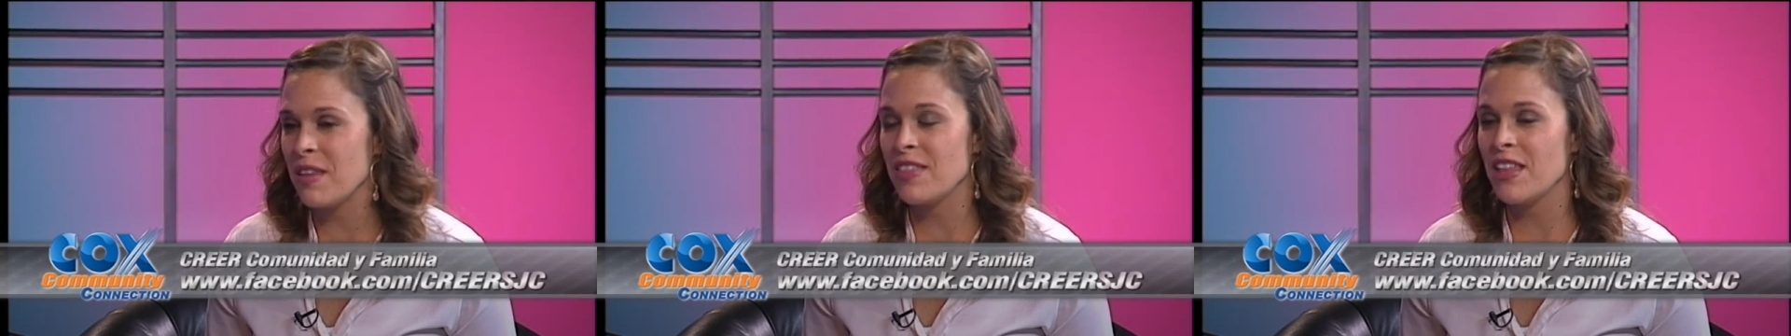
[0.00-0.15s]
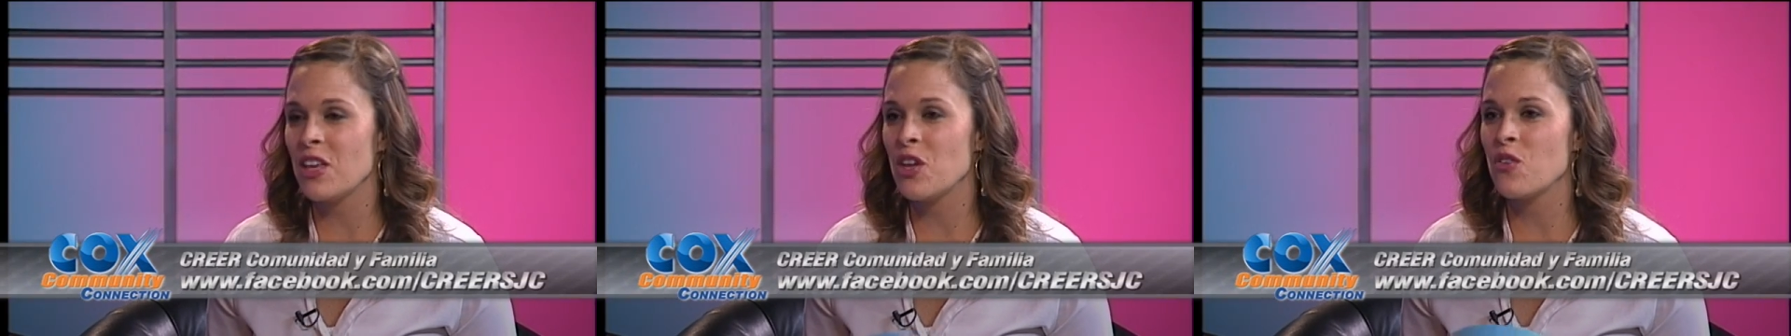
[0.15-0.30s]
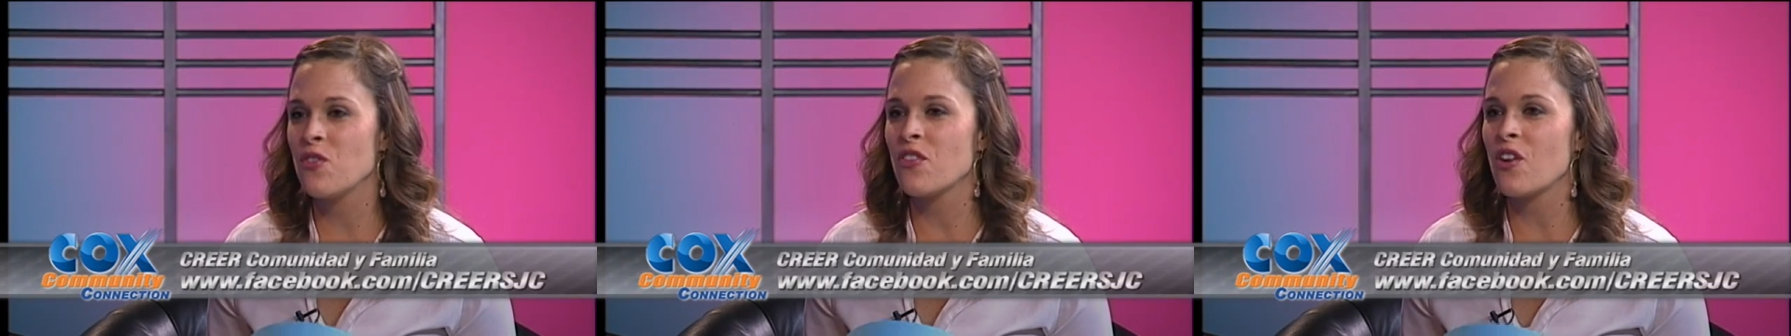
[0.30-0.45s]

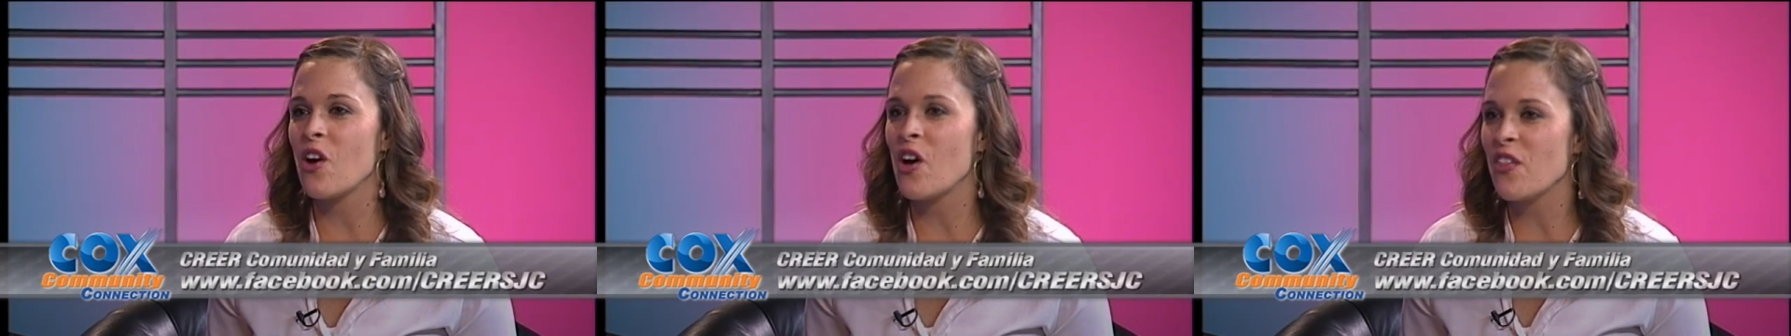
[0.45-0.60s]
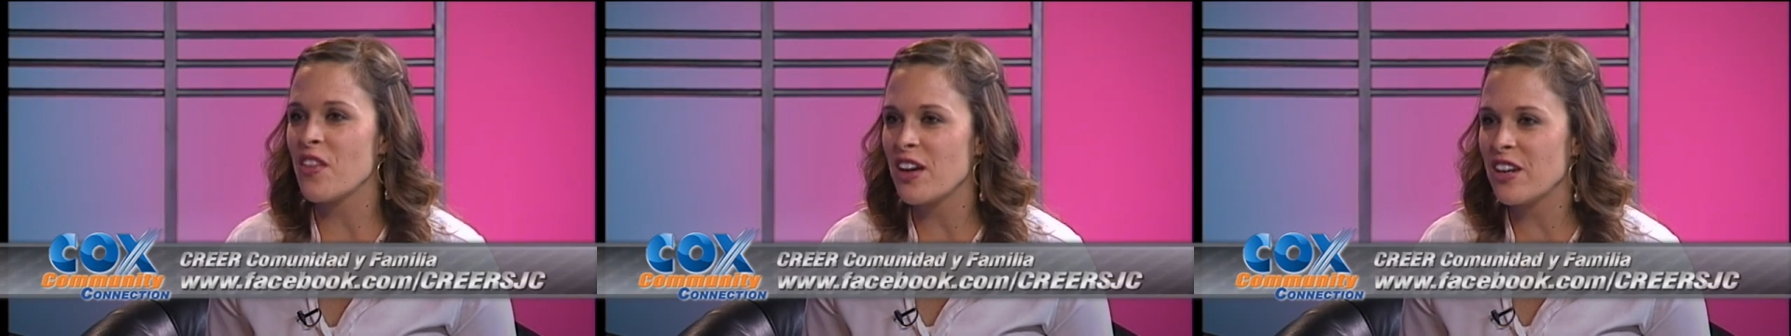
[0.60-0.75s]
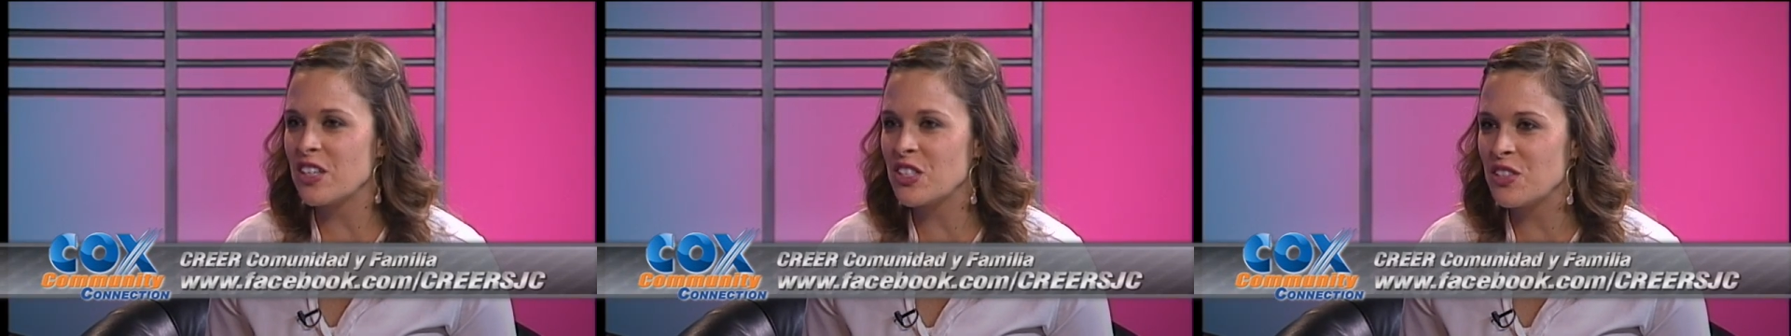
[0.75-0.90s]
Thank you for all
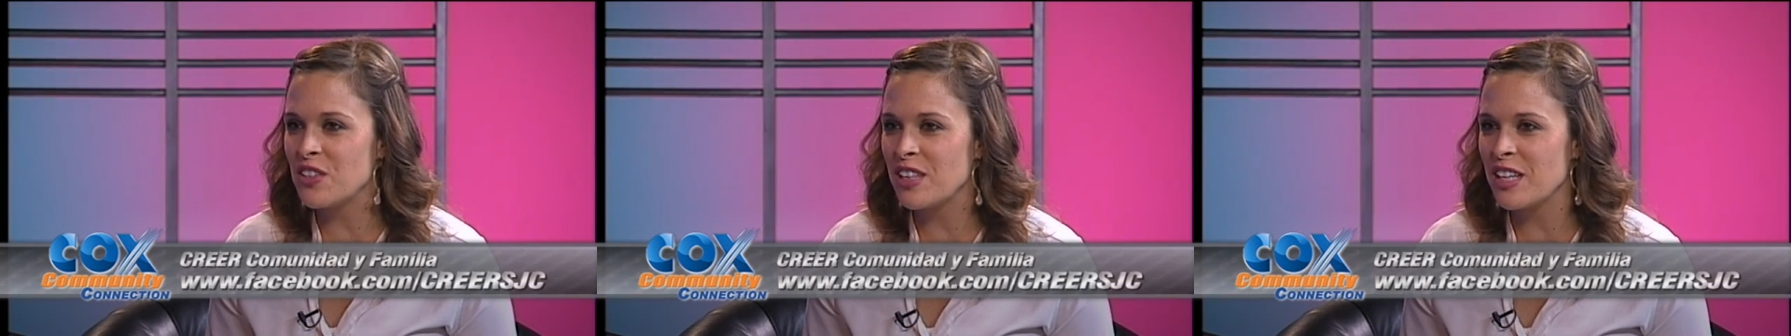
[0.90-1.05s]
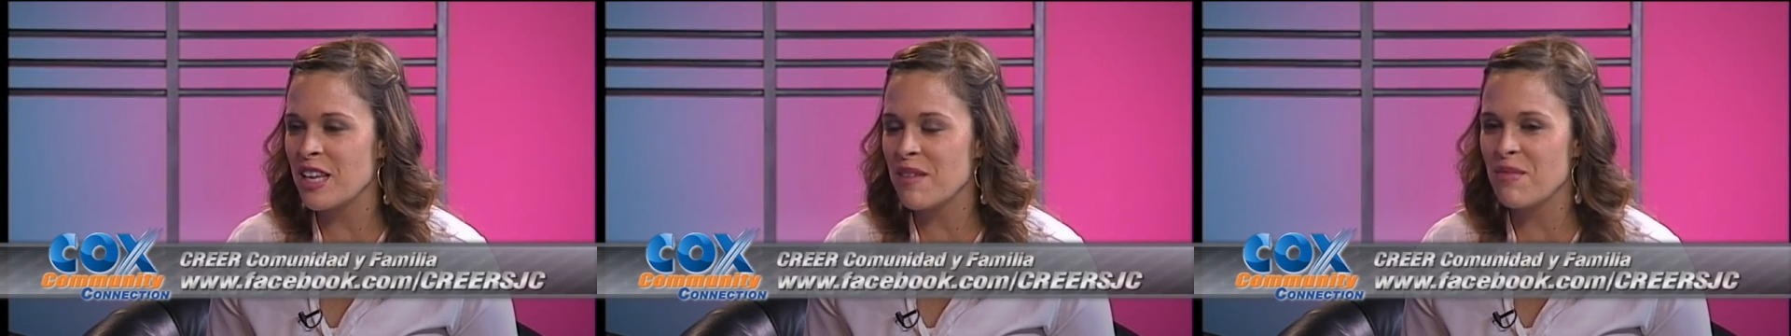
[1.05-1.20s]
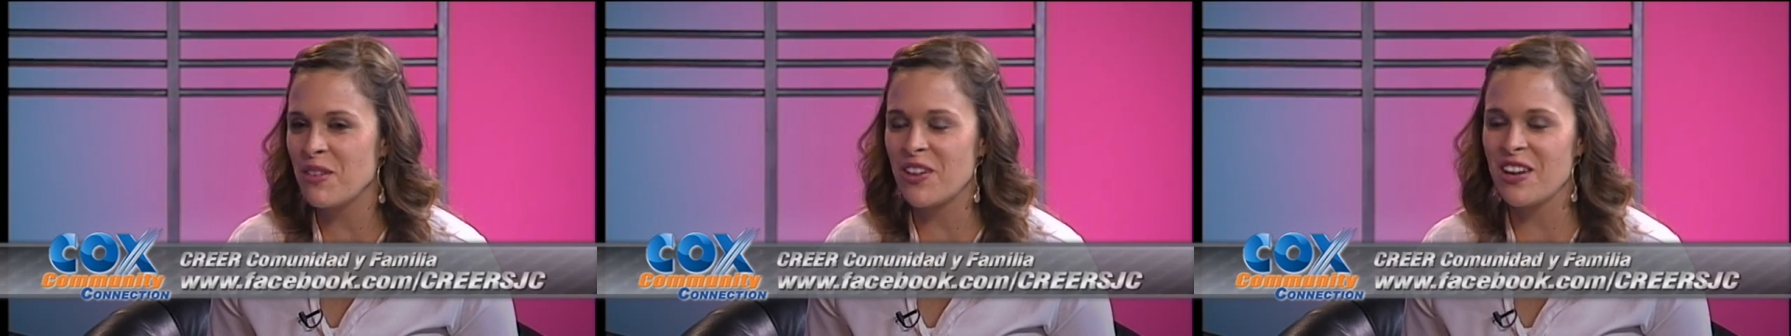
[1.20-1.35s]
that you're doing in the
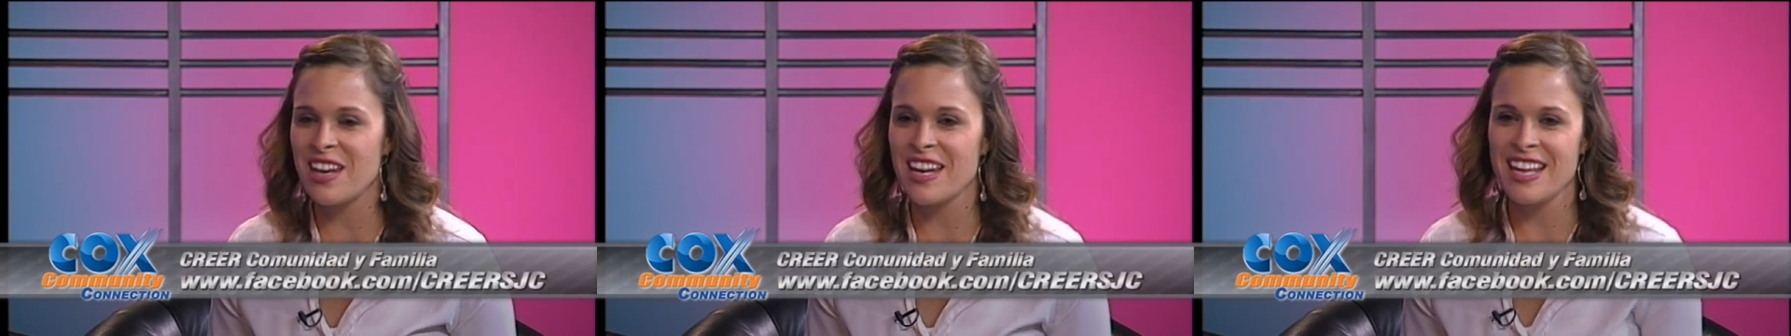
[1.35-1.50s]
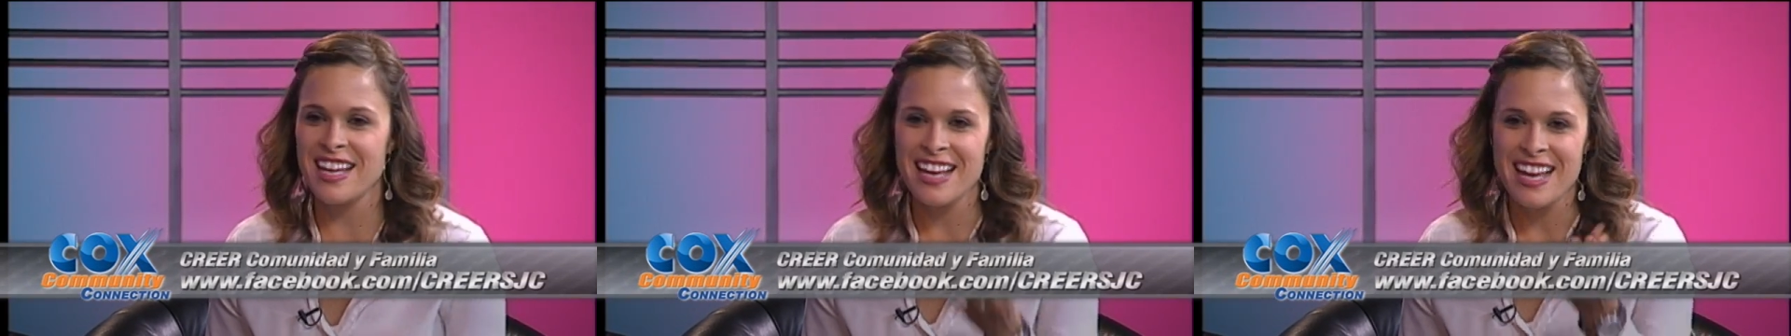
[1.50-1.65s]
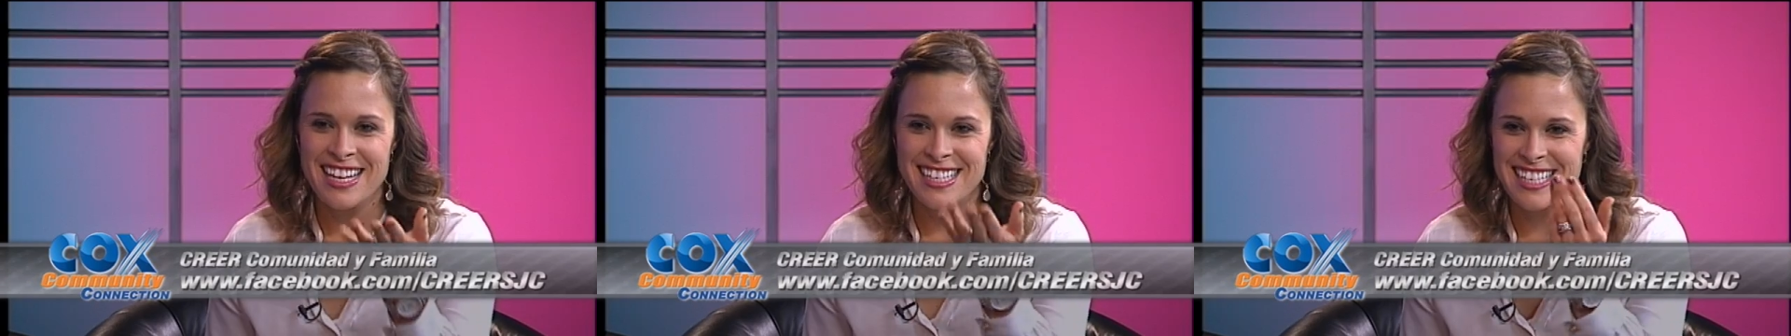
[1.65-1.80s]

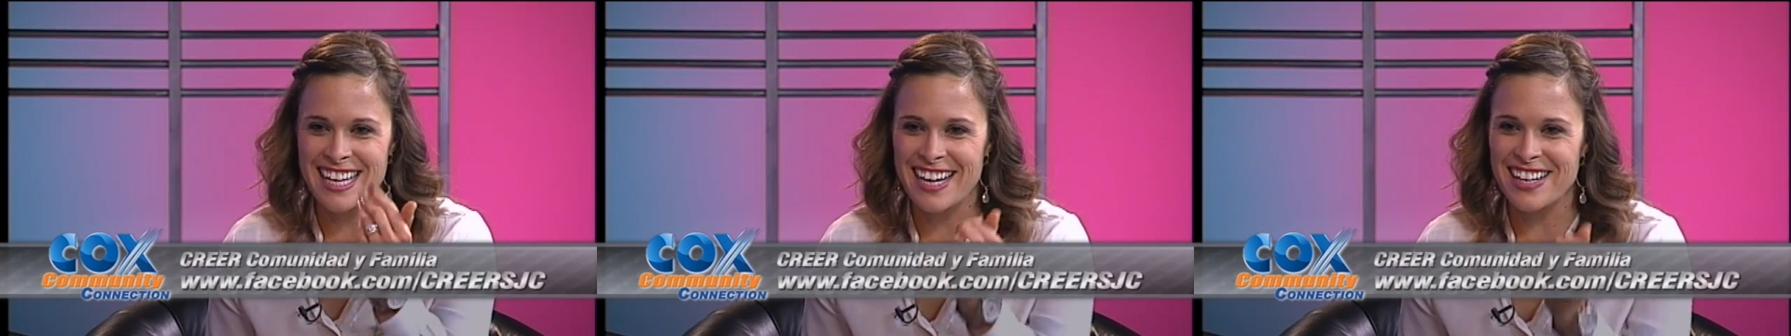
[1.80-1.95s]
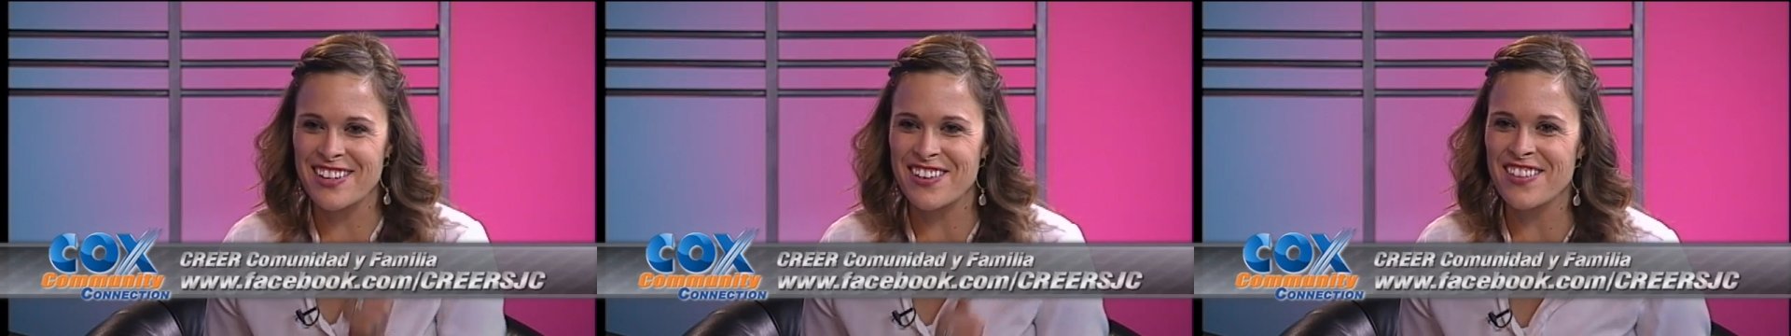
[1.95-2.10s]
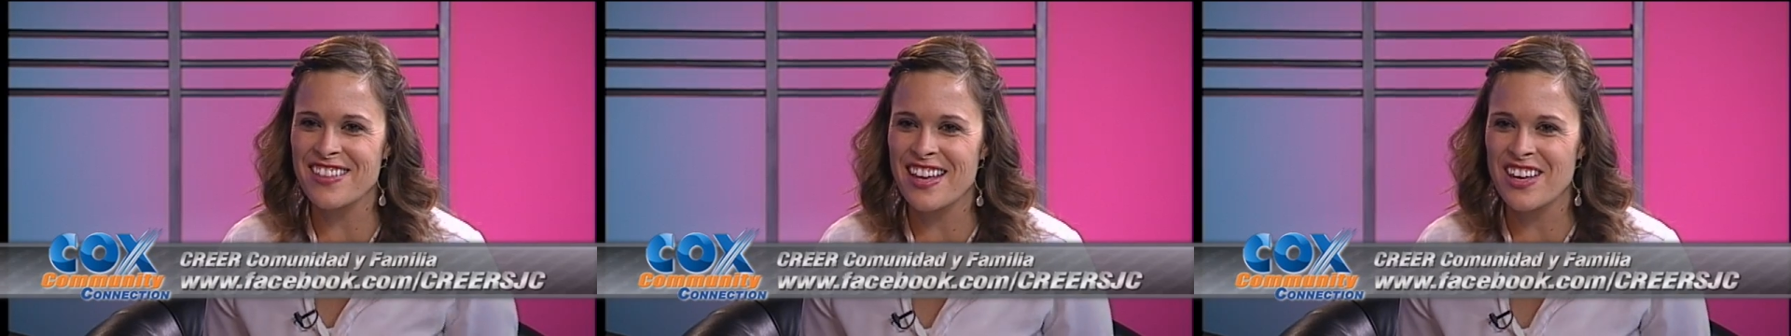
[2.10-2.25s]
community.
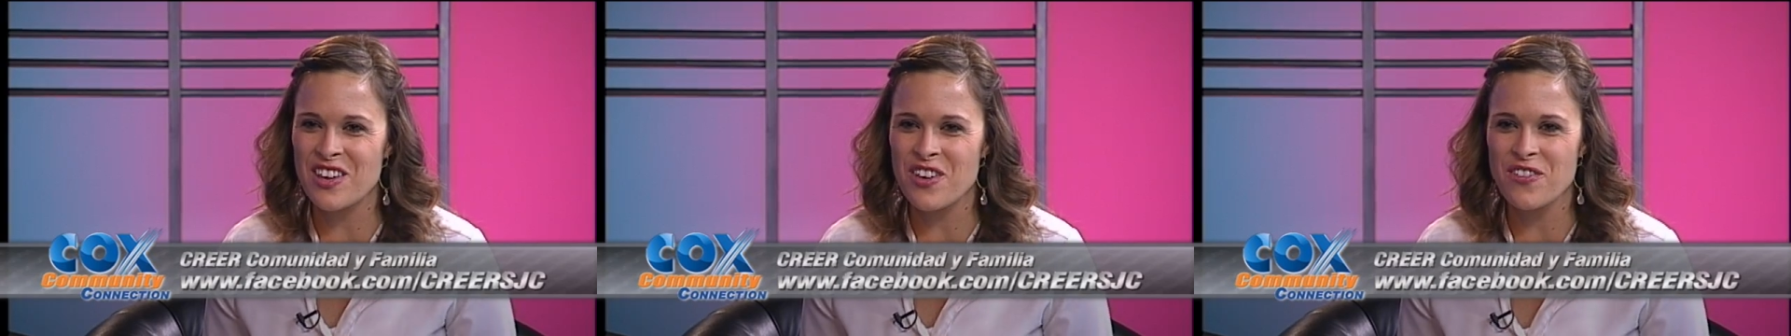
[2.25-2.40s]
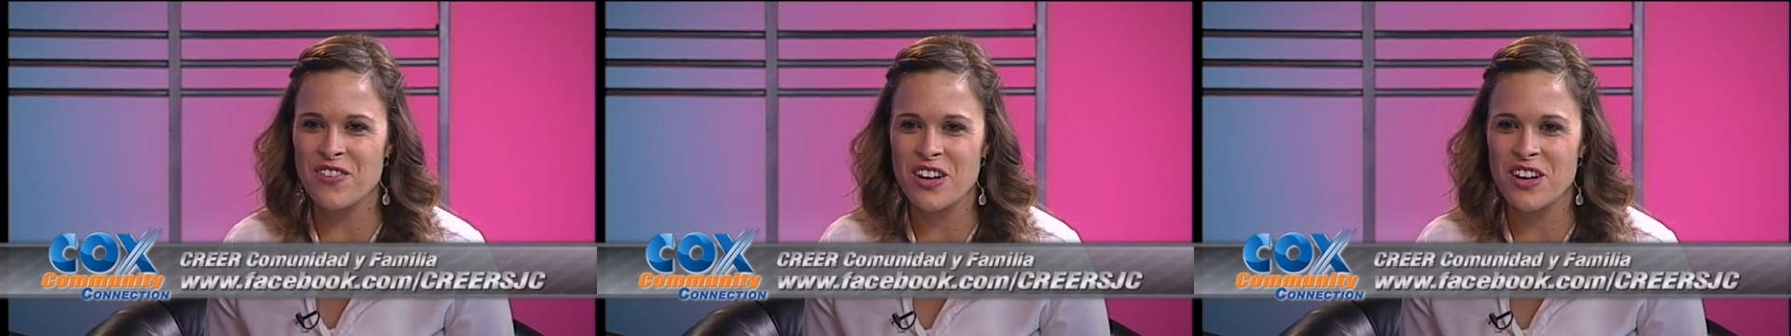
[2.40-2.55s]
Daniel, thank you for